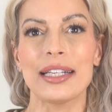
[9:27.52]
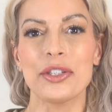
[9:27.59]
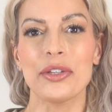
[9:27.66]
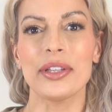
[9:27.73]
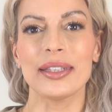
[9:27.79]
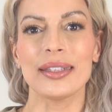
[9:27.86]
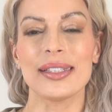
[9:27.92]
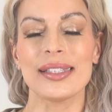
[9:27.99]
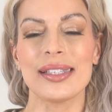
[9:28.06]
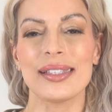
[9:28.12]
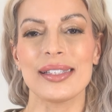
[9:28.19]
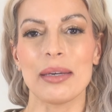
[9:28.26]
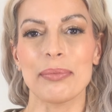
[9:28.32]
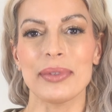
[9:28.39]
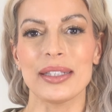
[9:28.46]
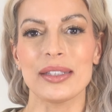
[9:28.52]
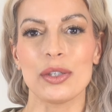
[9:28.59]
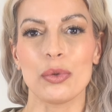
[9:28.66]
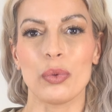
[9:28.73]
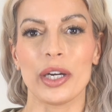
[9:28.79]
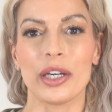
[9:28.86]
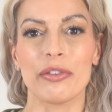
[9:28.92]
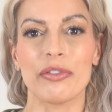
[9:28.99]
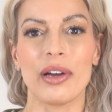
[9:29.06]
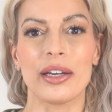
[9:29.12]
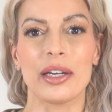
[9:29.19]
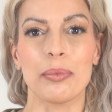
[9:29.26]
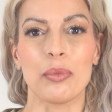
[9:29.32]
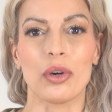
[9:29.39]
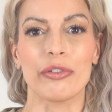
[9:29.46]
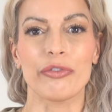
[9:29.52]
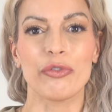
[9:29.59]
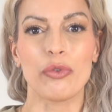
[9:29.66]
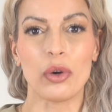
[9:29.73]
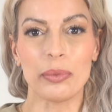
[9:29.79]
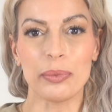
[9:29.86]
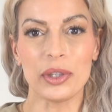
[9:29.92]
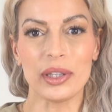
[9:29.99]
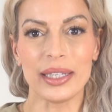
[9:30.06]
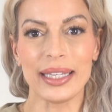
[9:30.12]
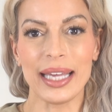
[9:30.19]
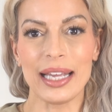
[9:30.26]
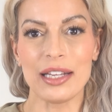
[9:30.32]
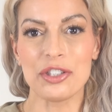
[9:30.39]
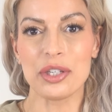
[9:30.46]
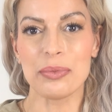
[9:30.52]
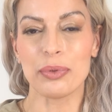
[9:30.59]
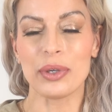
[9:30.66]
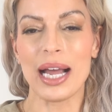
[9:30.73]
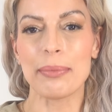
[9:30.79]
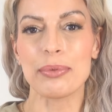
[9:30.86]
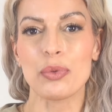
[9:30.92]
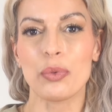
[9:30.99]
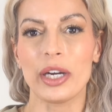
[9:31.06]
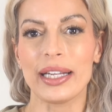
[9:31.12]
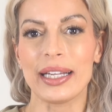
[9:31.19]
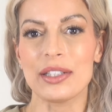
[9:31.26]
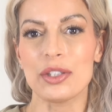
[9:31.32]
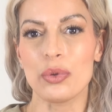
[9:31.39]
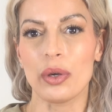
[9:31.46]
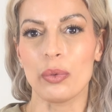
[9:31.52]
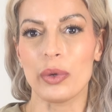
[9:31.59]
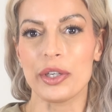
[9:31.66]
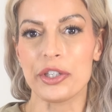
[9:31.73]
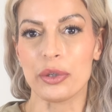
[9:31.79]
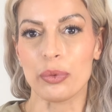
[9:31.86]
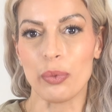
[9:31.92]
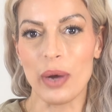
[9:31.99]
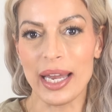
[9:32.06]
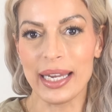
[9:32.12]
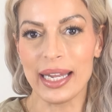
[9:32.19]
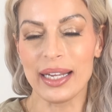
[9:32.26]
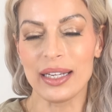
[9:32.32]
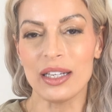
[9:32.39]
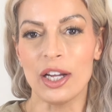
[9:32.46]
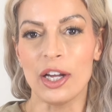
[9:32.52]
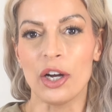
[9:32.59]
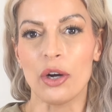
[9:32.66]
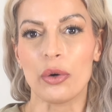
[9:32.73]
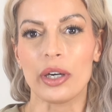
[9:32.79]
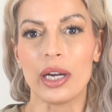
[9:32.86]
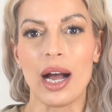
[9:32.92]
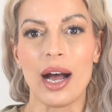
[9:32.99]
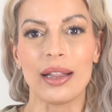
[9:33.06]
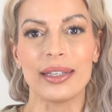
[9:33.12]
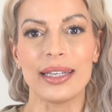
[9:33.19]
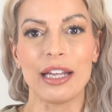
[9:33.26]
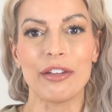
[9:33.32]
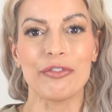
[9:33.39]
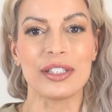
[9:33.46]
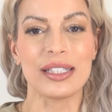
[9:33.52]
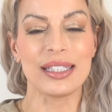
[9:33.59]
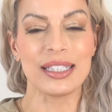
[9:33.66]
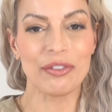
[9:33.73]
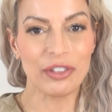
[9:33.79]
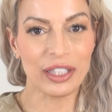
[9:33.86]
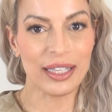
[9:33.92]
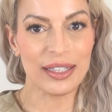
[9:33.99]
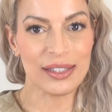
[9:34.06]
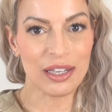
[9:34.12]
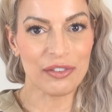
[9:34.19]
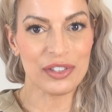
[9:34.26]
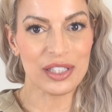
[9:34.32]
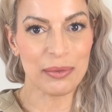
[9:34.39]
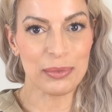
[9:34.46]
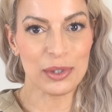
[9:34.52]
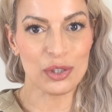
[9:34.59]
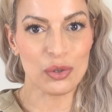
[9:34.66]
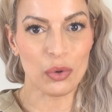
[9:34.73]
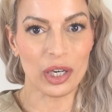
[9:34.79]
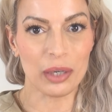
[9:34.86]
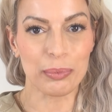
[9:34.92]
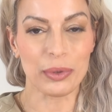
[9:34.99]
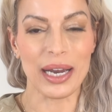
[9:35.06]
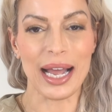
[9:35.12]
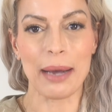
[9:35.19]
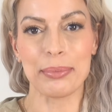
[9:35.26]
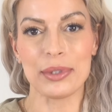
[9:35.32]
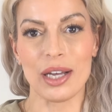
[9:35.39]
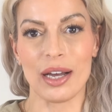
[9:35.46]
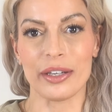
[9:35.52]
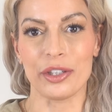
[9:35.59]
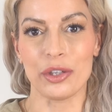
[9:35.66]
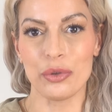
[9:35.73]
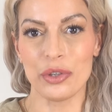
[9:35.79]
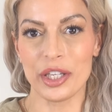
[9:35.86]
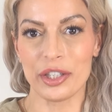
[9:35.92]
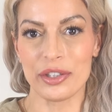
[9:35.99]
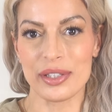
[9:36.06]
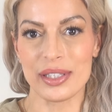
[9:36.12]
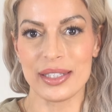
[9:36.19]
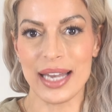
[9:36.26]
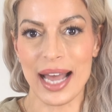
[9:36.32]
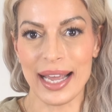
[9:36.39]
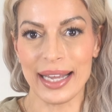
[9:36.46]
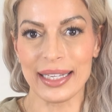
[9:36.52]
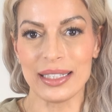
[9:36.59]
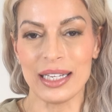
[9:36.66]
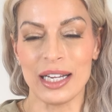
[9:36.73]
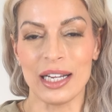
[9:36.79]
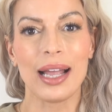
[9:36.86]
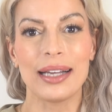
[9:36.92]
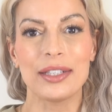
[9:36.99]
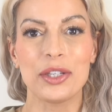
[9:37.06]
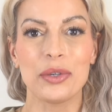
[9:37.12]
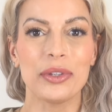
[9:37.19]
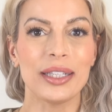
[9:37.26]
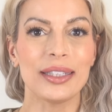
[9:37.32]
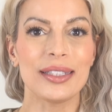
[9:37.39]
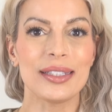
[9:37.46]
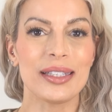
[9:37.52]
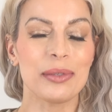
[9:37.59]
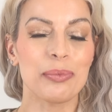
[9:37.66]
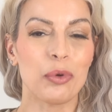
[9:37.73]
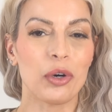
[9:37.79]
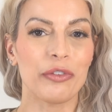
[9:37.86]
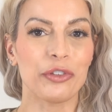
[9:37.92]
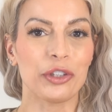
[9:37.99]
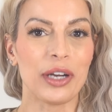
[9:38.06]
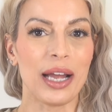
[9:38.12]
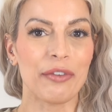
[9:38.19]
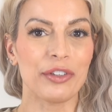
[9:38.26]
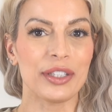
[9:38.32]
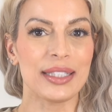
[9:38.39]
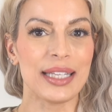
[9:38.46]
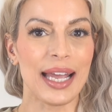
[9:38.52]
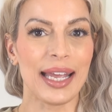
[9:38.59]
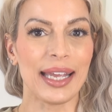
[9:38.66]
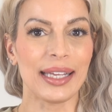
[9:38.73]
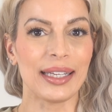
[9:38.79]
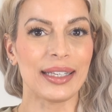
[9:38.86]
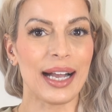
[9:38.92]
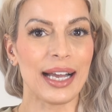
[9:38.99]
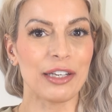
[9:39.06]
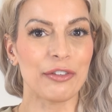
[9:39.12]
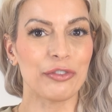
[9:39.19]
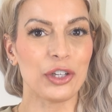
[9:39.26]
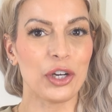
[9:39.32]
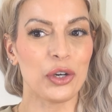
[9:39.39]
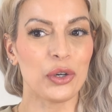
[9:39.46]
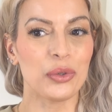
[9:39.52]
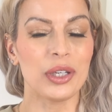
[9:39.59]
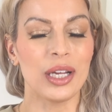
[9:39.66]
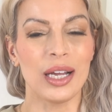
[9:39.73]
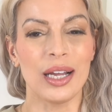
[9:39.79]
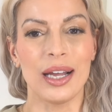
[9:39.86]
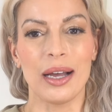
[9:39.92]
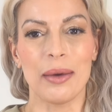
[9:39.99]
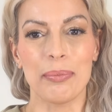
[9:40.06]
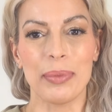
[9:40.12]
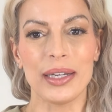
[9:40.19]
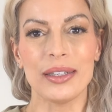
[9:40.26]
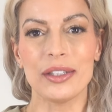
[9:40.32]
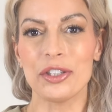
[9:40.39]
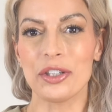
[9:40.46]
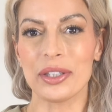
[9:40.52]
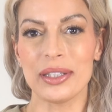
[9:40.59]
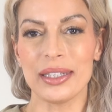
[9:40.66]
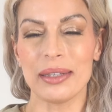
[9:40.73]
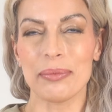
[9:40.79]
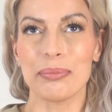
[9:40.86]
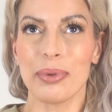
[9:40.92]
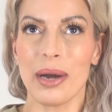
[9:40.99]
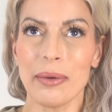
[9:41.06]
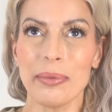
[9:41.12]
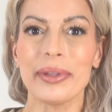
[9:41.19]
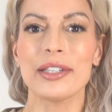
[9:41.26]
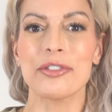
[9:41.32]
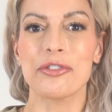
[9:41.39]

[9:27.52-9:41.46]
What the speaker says: do think this is something to wear on a more formal occasion, perhaps wearing it to a winter wedding or holiday festivities of some sort, perhaps on New Year's night. I don't think this is more of your everyday kind of coat, but you can probably